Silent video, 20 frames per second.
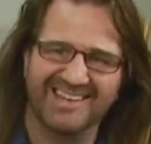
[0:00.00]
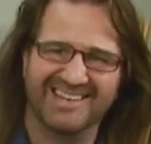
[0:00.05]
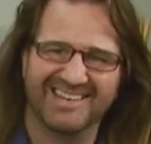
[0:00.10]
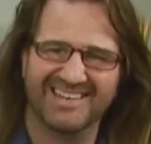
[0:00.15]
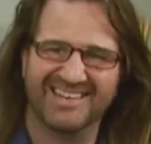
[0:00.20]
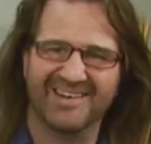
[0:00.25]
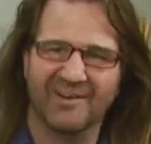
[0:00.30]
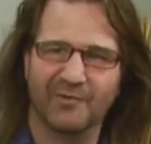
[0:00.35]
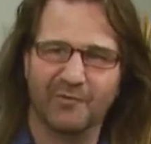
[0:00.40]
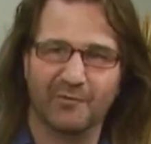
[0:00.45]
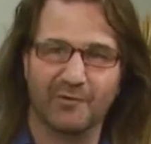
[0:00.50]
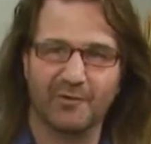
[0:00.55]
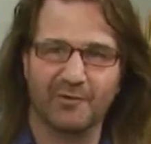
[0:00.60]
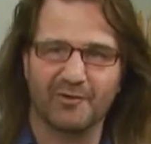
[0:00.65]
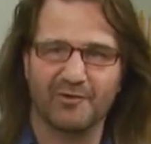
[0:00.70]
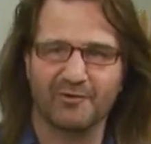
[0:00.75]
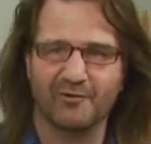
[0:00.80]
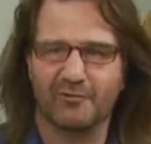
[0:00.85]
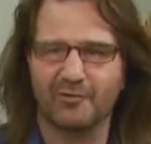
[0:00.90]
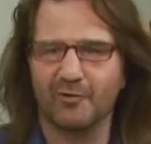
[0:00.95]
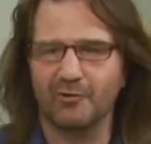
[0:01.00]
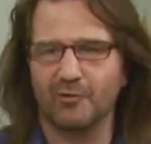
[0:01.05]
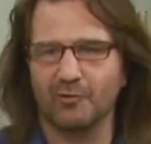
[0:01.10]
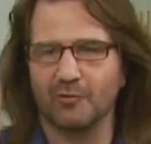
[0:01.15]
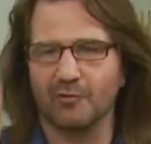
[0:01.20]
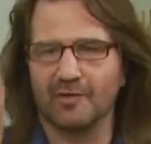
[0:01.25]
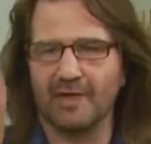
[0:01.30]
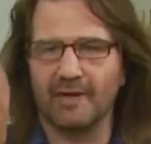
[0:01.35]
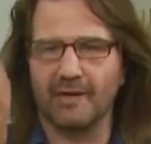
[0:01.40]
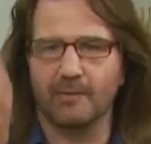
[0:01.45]
you know, first or
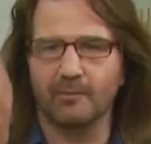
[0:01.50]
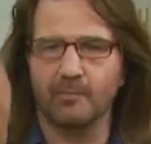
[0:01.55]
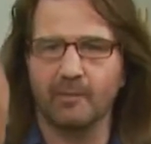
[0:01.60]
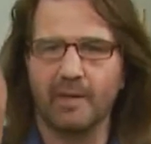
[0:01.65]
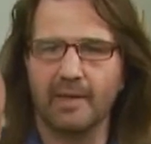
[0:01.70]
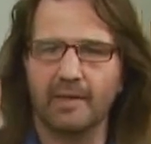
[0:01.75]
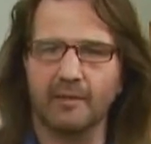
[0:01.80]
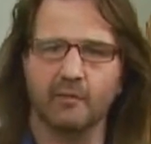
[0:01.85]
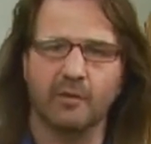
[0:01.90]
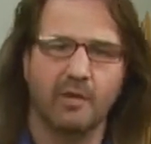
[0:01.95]
second place.